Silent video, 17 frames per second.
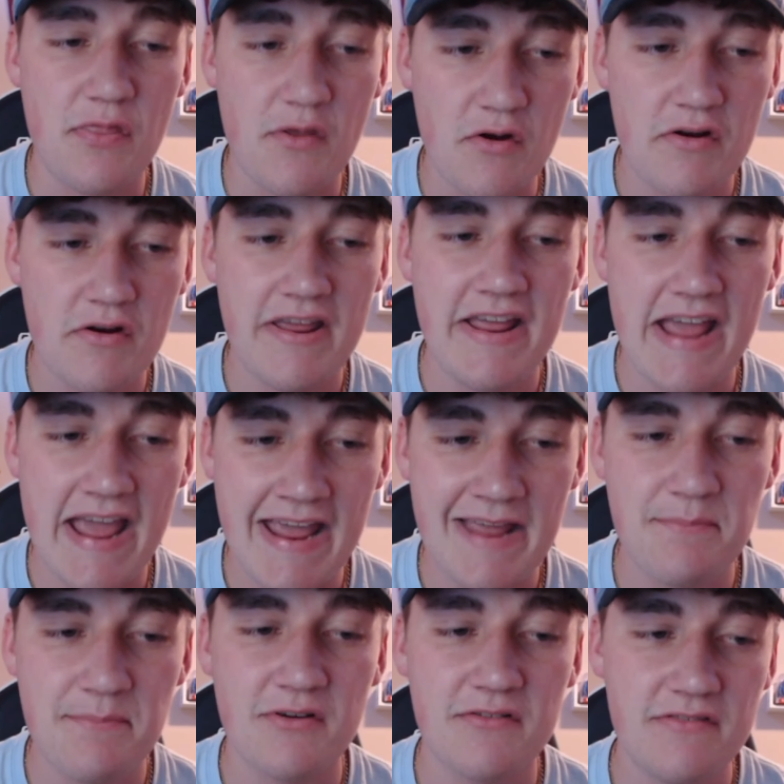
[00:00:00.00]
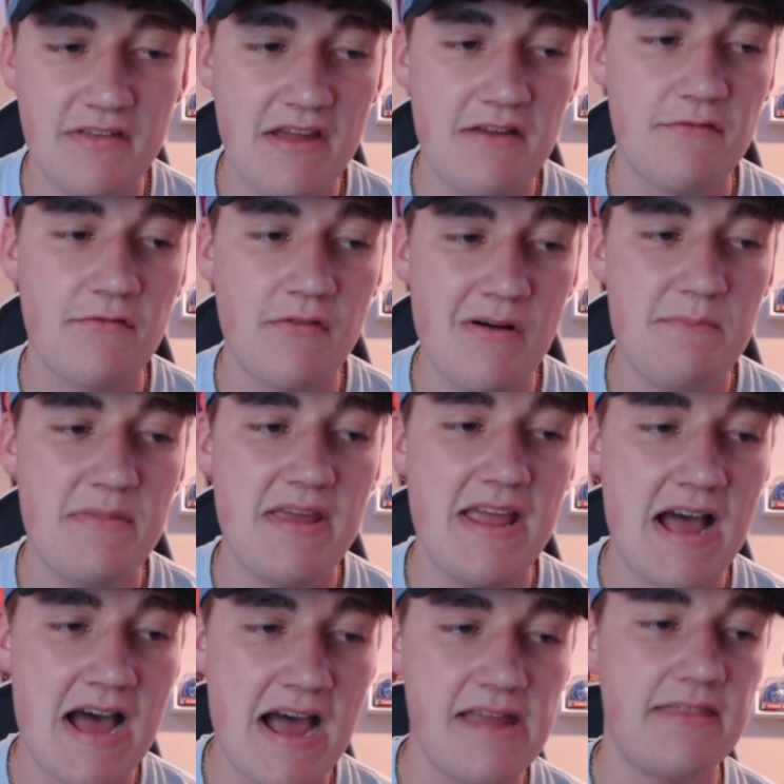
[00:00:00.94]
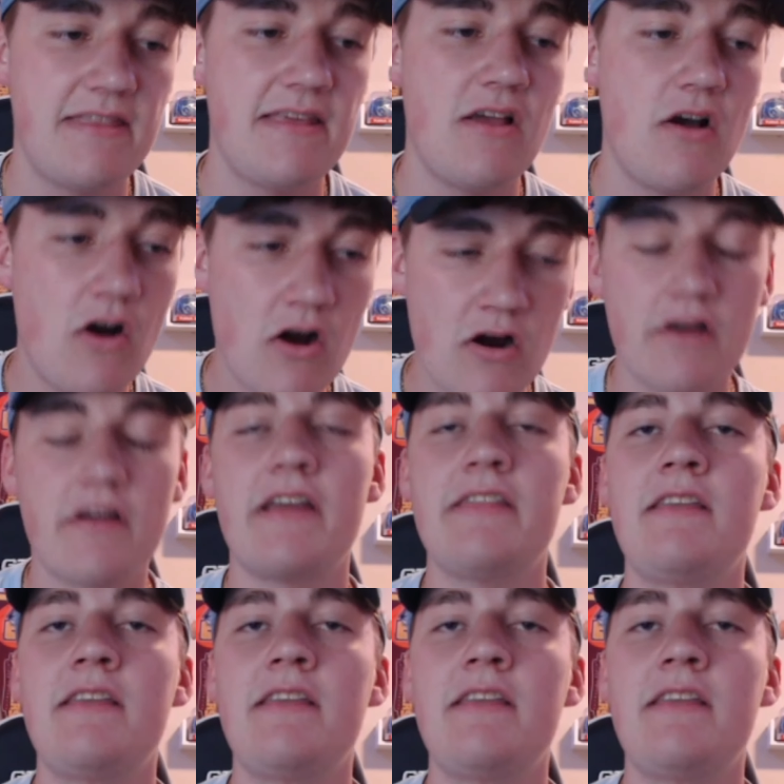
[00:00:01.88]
38% from behind the arc.